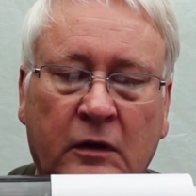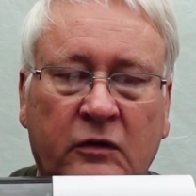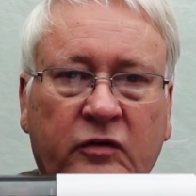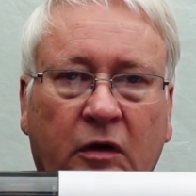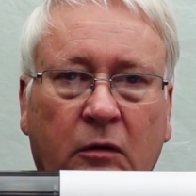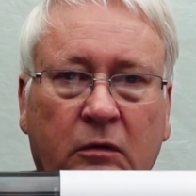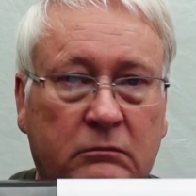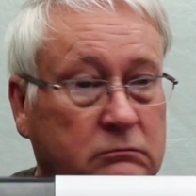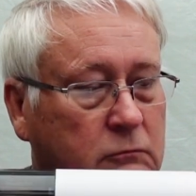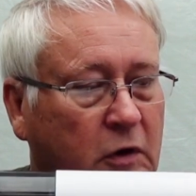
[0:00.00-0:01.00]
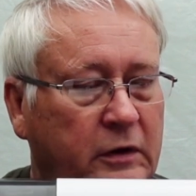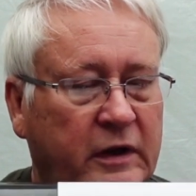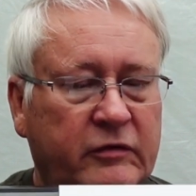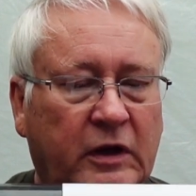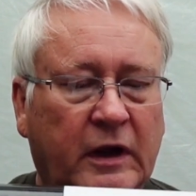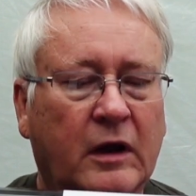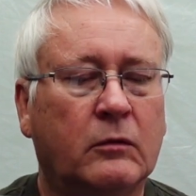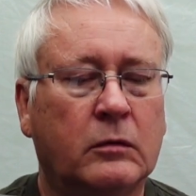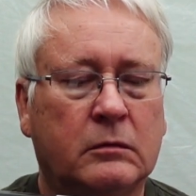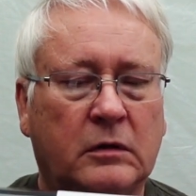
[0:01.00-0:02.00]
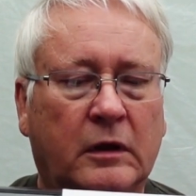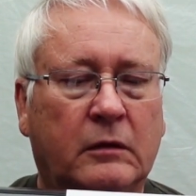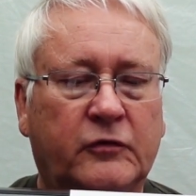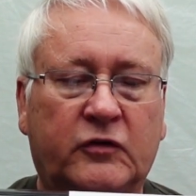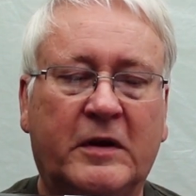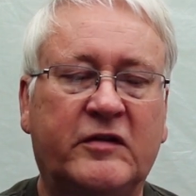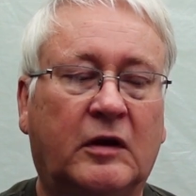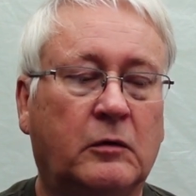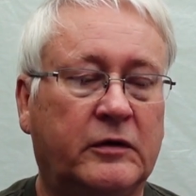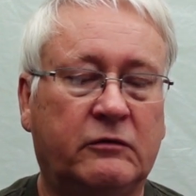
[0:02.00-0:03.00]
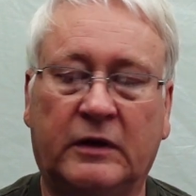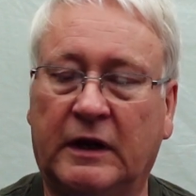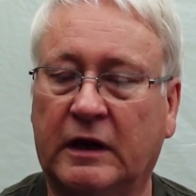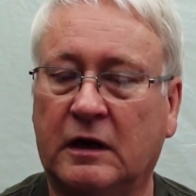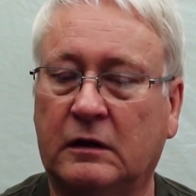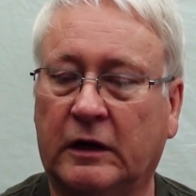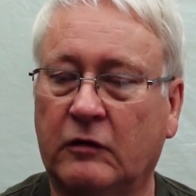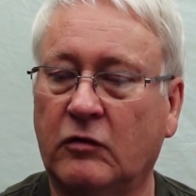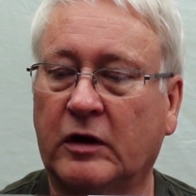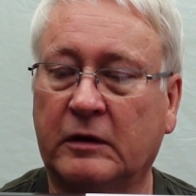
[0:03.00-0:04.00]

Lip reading: So why not give it a go? For 20 quid you really can't go wrong.